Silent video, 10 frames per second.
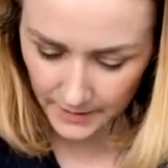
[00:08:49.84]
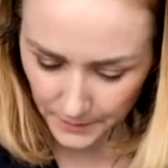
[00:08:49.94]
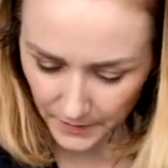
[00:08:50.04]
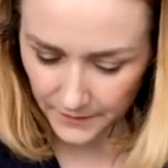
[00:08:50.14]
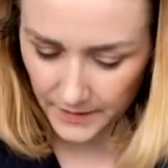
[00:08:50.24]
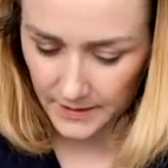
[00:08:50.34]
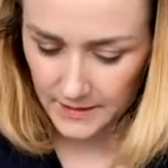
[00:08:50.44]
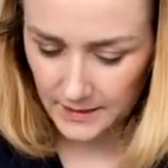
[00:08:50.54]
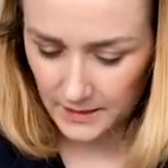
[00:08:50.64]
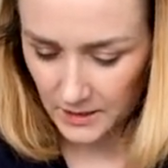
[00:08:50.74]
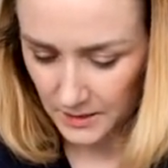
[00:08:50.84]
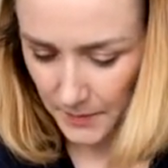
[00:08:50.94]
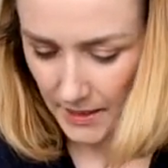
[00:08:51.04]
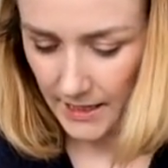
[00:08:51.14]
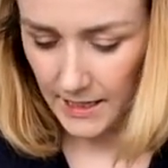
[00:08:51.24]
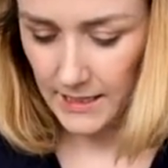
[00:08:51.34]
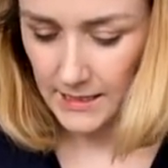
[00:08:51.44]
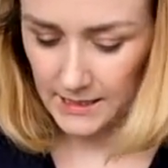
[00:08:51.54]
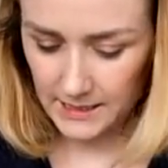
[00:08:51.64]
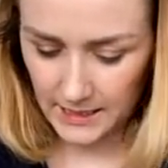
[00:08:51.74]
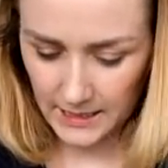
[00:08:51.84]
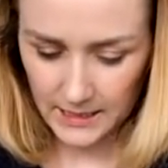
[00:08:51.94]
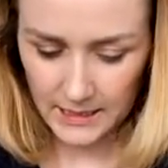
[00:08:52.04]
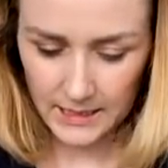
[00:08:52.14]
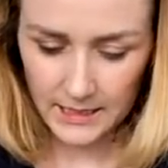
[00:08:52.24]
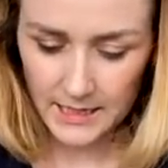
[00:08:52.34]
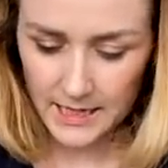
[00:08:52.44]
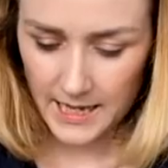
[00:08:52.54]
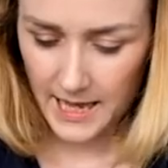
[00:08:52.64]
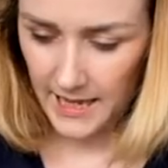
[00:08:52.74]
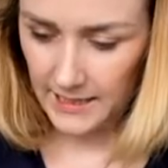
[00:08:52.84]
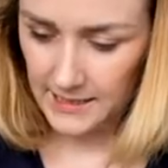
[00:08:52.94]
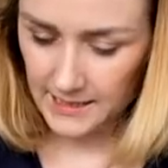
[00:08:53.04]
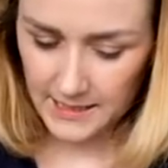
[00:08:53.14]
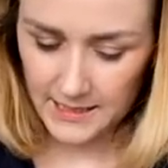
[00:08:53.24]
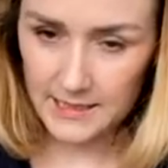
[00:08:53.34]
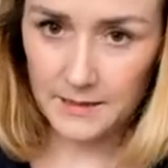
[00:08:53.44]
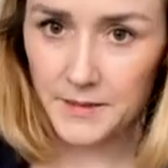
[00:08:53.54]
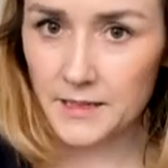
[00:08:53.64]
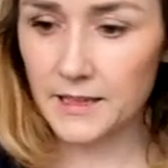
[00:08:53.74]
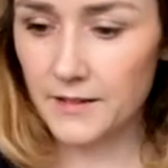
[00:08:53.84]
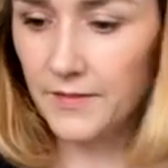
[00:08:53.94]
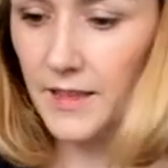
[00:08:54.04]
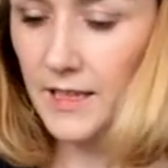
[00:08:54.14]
Perfect. Good pockets. Excellent. I'm gonna leave